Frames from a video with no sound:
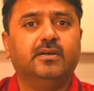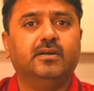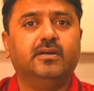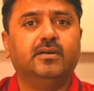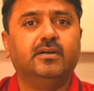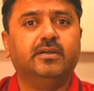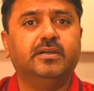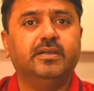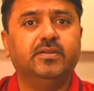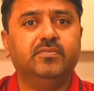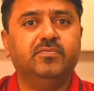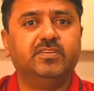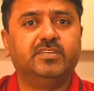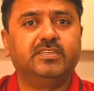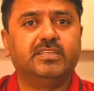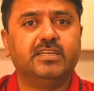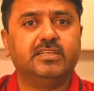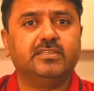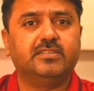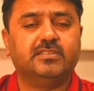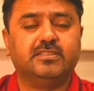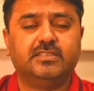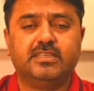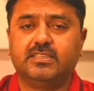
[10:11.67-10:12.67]
In which
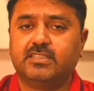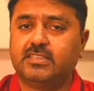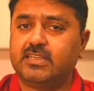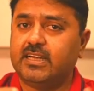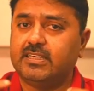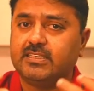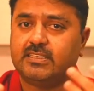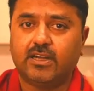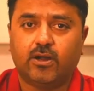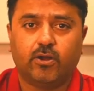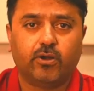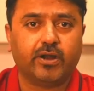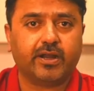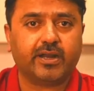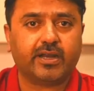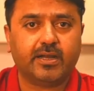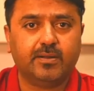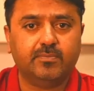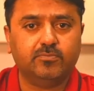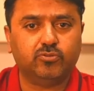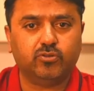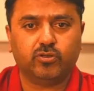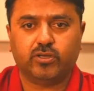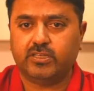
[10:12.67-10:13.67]
case, just as the order
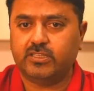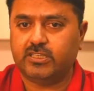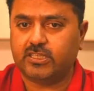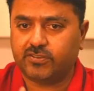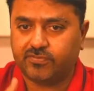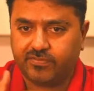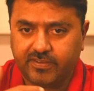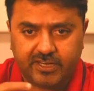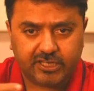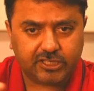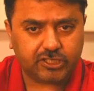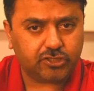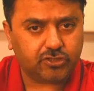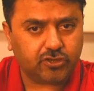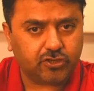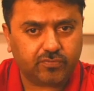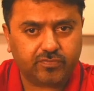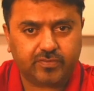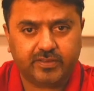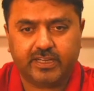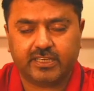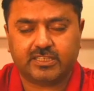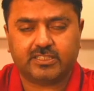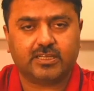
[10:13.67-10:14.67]
comes, you can just finish it
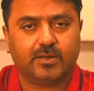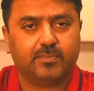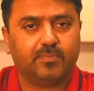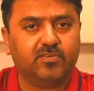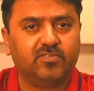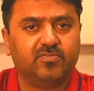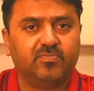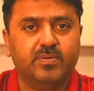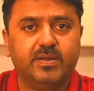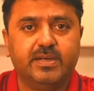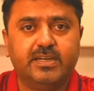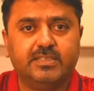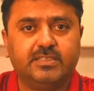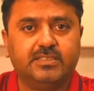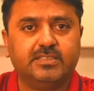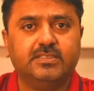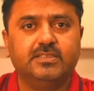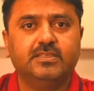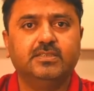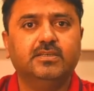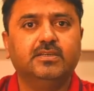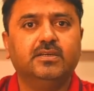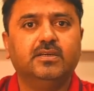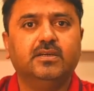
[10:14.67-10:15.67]
off in next couple of
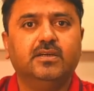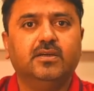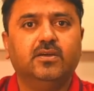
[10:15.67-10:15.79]
minutes.